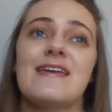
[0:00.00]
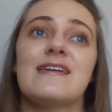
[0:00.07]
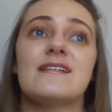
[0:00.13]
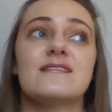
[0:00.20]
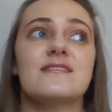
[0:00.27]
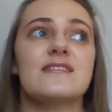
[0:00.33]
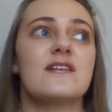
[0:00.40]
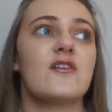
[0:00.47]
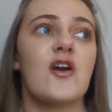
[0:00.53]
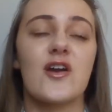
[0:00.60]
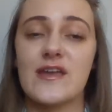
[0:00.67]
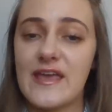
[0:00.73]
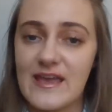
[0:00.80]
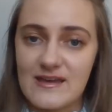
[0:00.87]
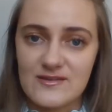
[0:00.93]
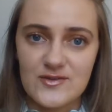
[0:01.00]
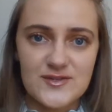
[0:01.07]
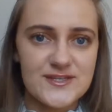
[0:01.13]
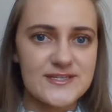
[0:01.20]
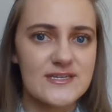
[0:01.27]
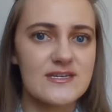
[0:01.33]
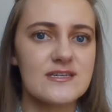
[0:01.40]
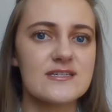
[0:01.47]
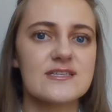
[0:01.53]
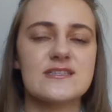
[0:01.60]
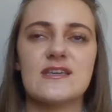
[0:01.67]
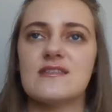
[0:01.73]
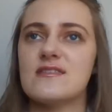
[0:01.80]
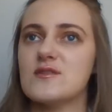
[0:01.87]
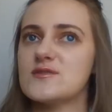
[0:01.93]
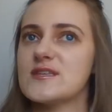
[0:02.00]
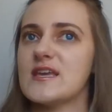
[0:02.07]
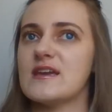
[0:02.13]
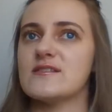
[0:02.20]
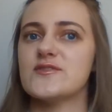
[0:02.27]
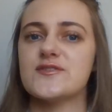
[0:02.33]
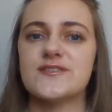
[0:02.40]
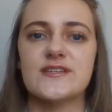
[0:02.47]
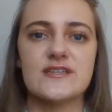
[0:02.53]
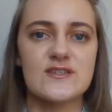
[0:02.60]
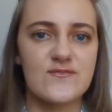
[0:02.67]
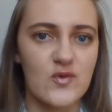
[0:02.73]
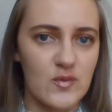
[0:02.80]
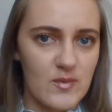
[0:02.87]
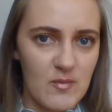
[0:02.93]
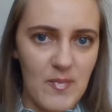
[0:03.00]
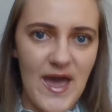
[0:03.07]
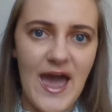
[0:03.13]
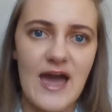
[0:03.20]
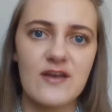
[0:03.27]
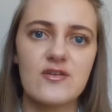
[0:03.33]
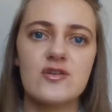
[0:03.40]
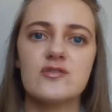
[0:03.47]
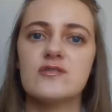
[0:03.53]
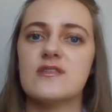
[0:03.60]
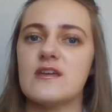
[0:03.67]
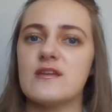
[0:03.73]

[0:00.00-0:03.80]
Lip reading: And there are candlesticks, and those candlesticks form a pattern,